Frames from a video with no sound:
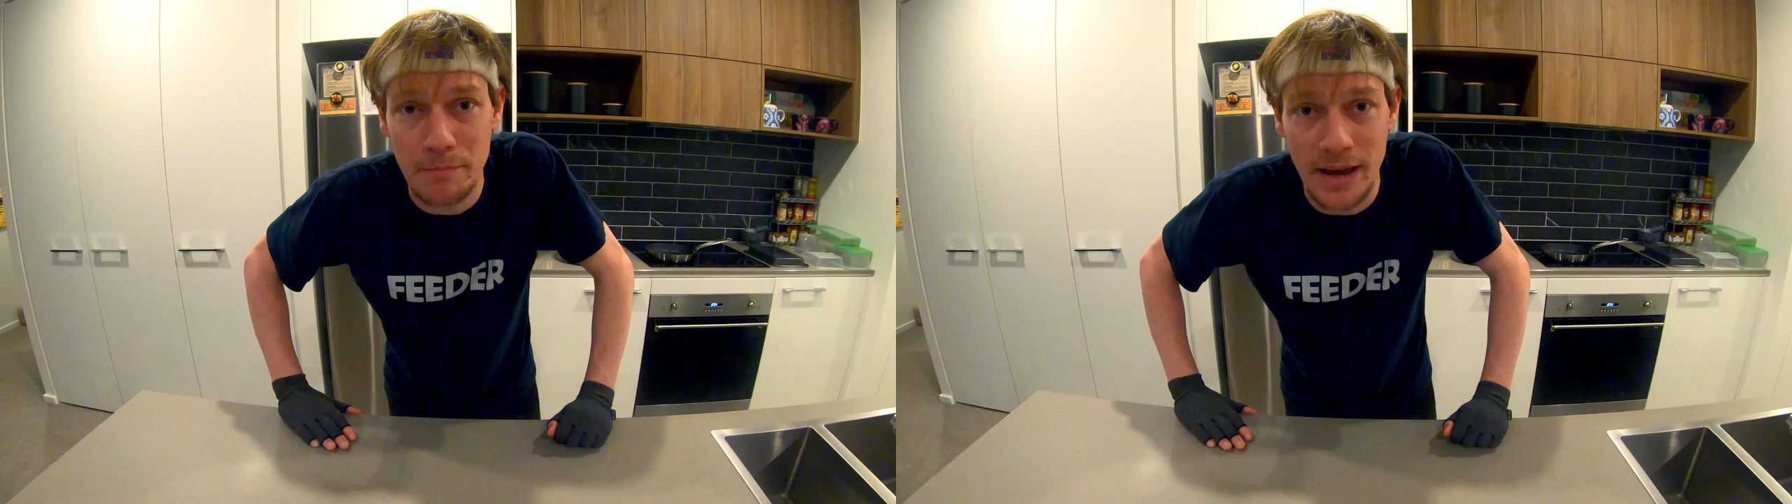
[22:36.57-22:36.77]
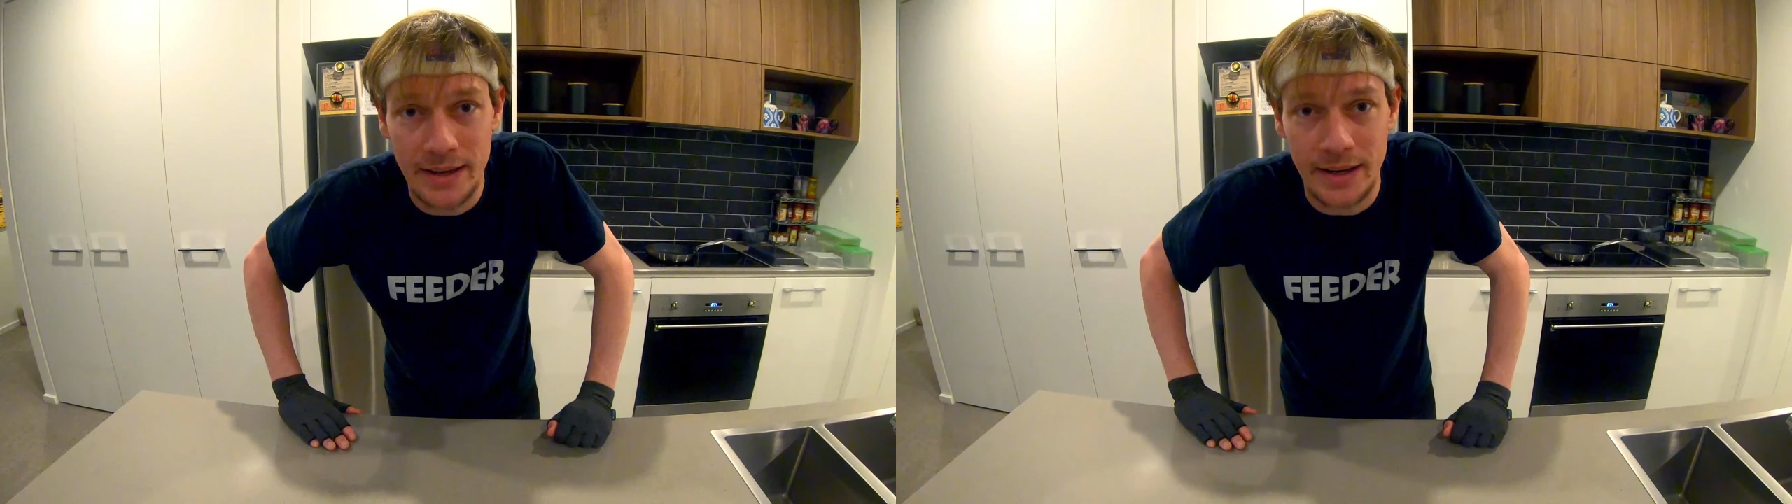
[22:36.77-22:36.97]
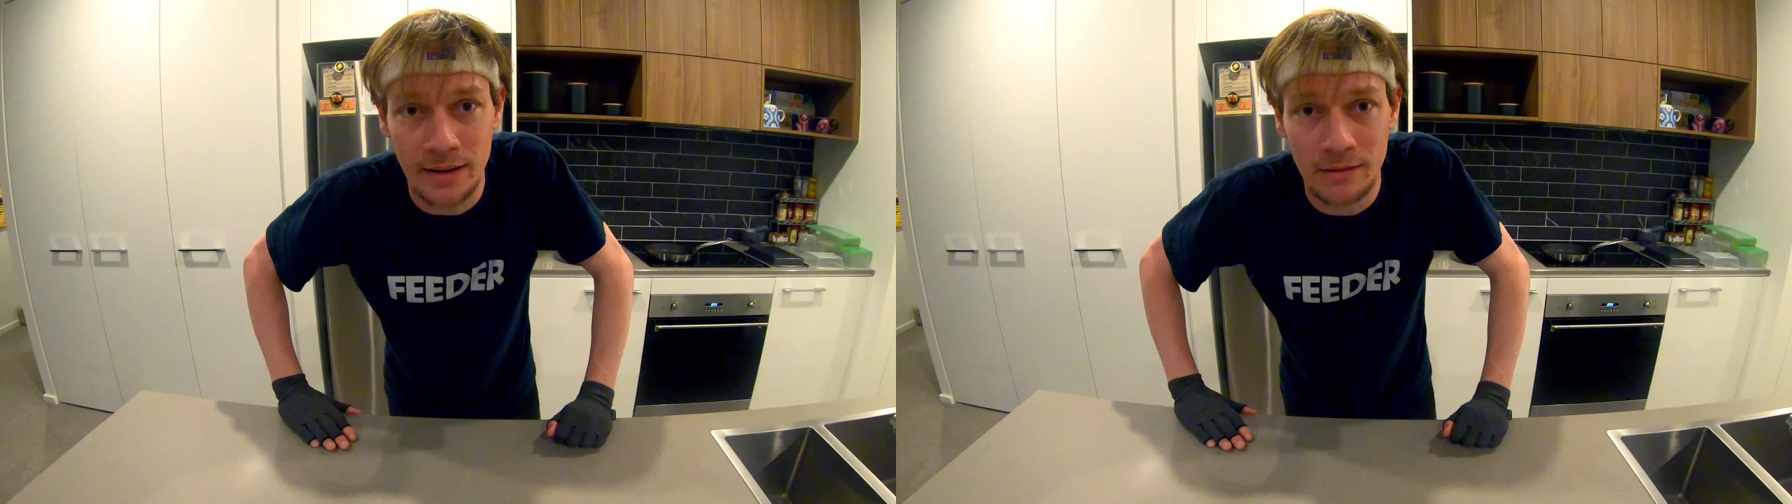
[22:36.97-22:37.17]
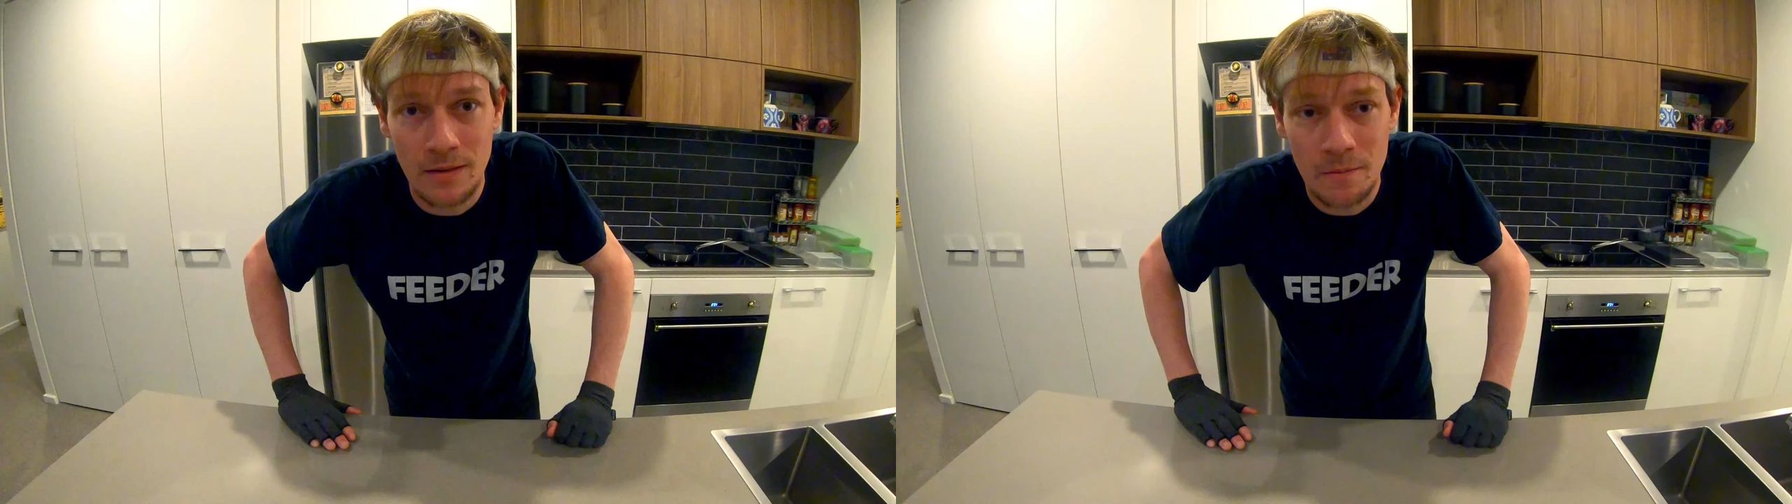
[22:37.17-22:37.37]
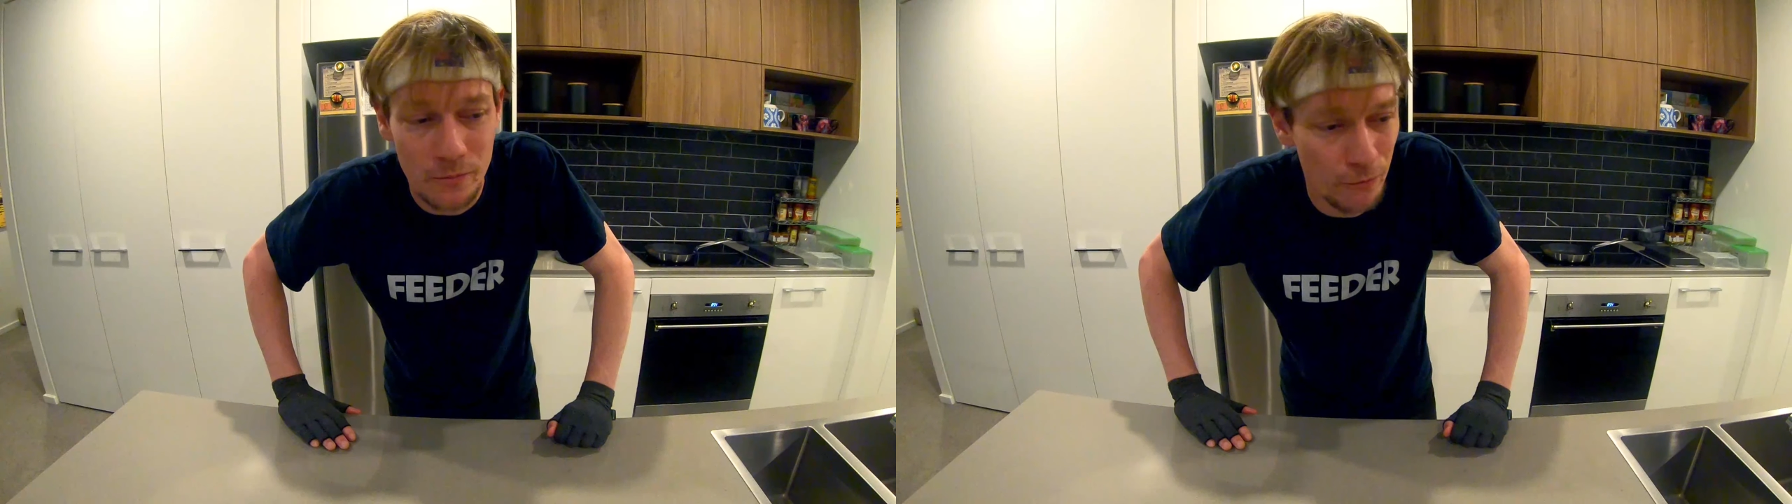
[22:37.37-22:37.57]
making
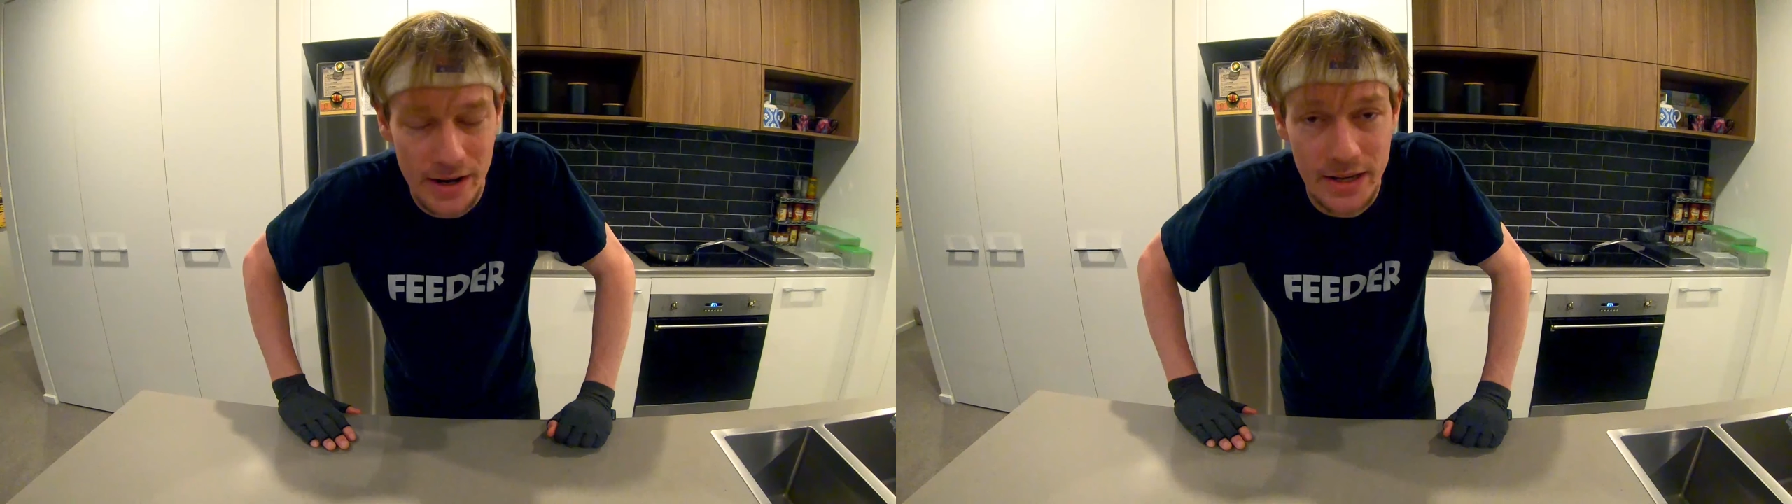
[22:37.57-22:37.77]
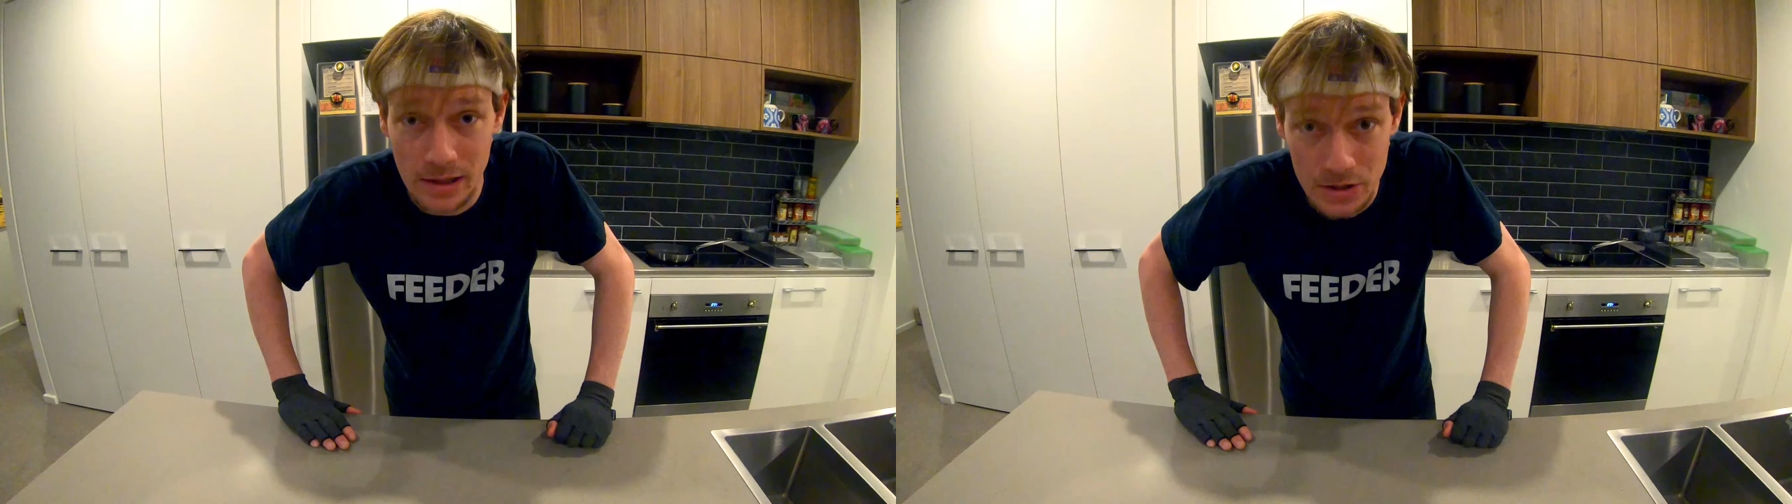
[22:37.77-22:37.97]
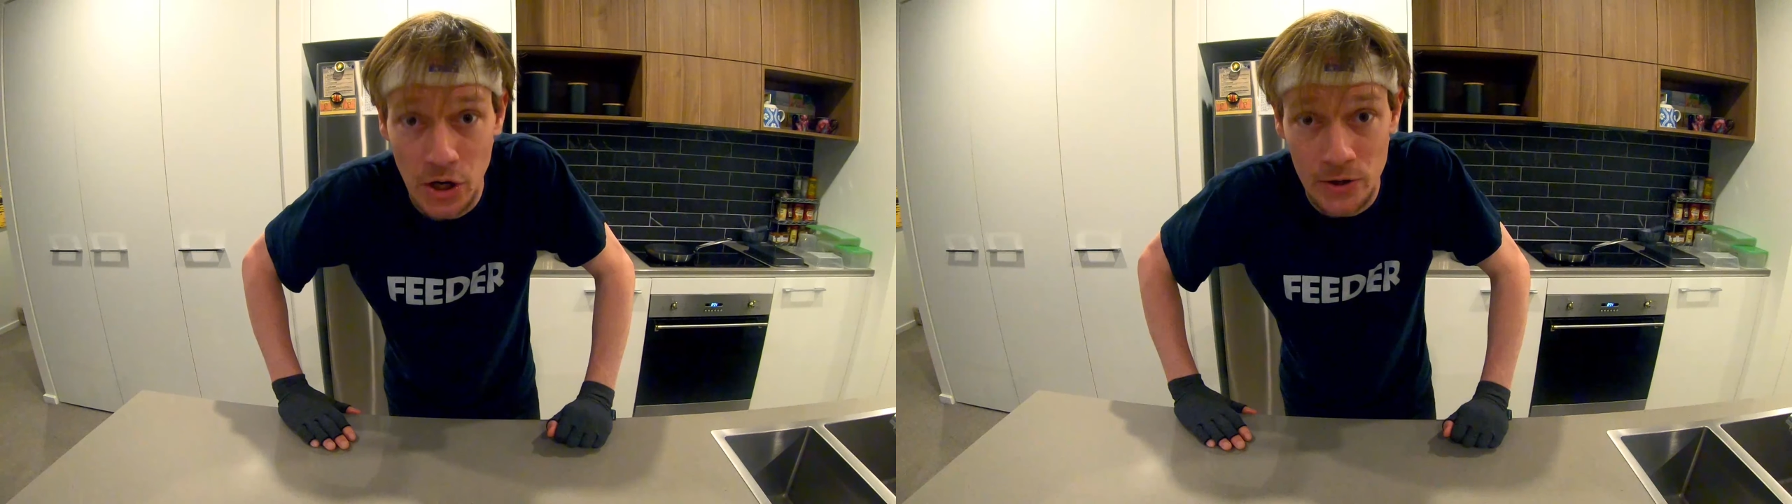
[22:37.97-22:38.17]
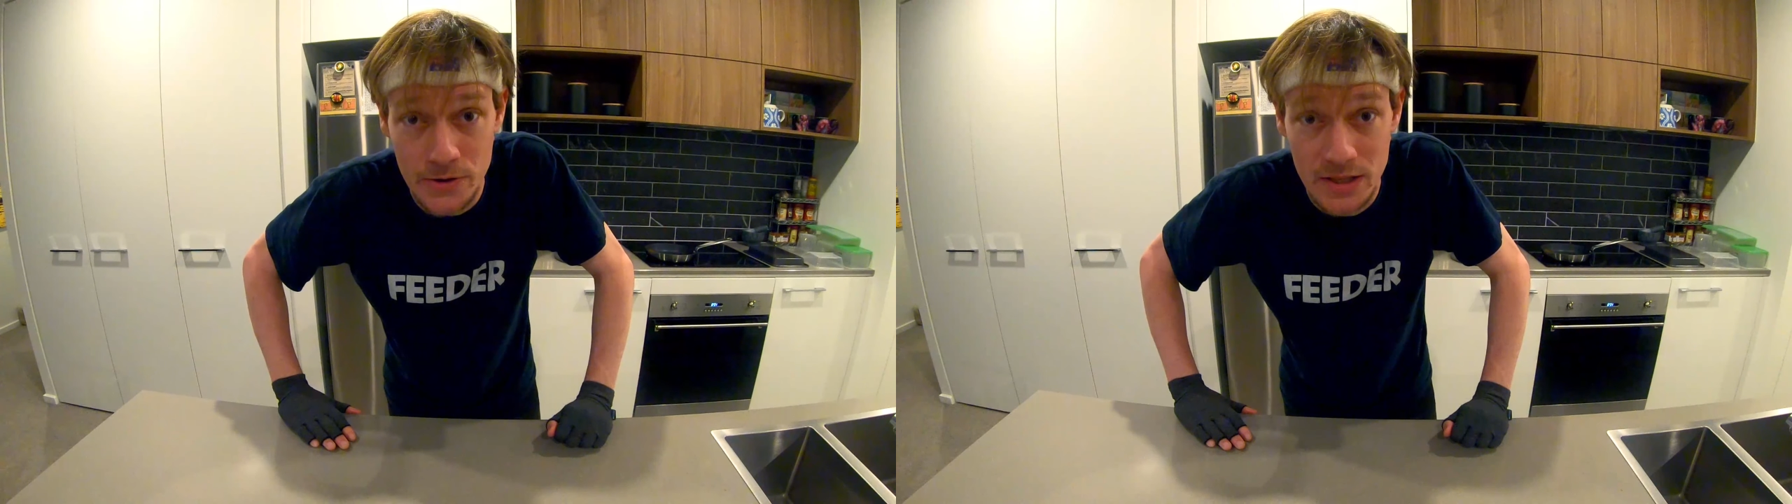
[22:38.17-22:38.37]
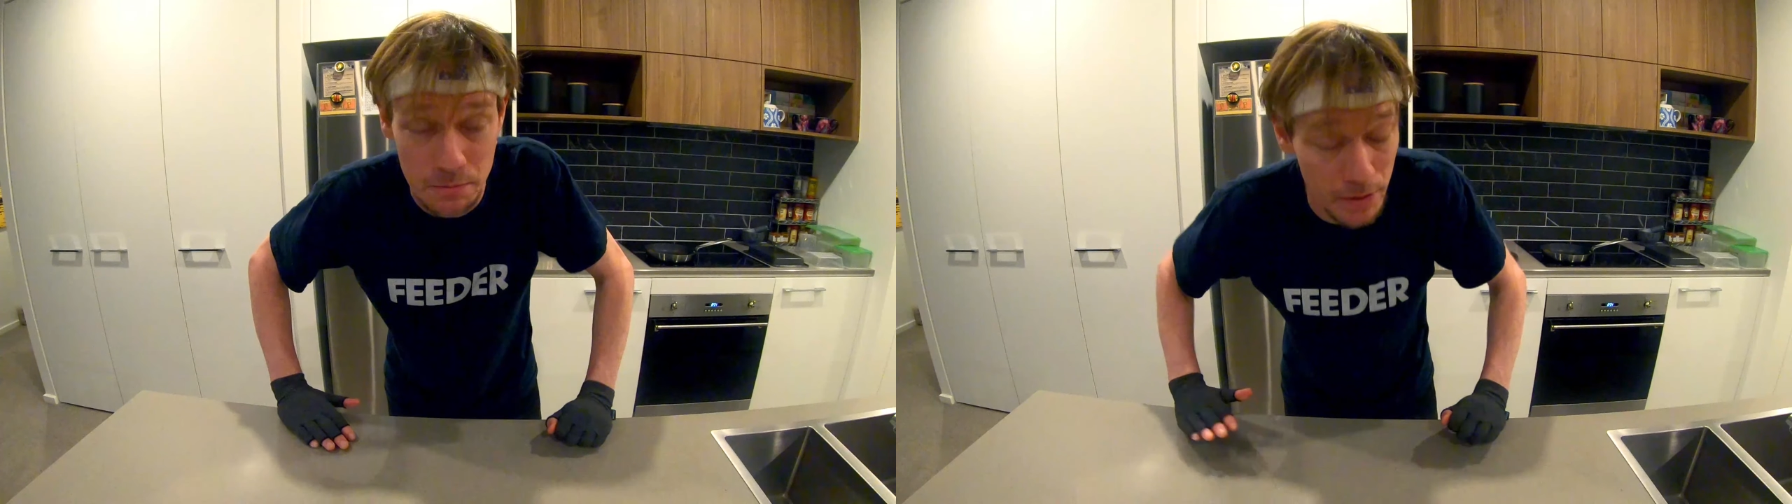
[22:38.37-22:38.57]
regular toast,